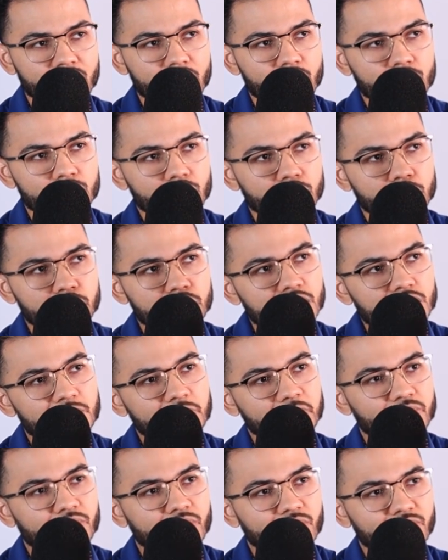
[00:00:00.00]
So she's
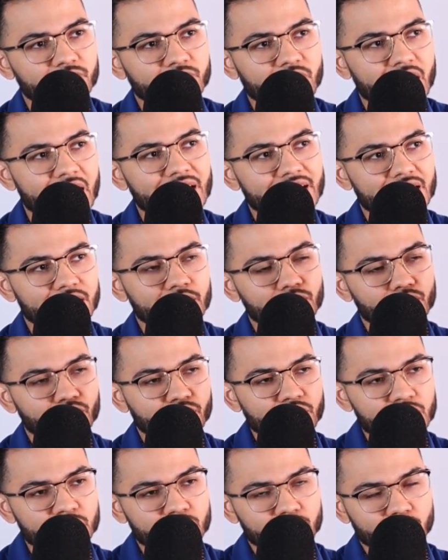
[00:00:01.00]
providing
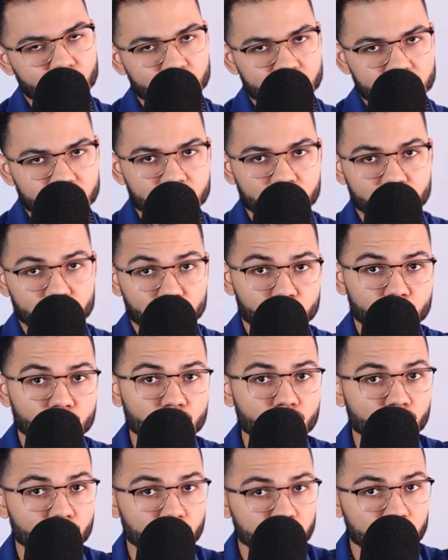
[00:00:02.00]
resources,
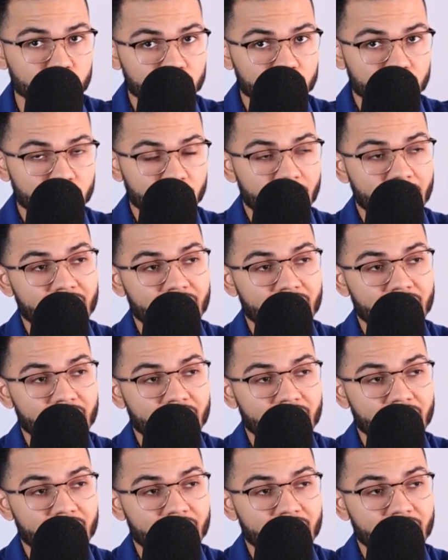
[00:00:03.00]
tools,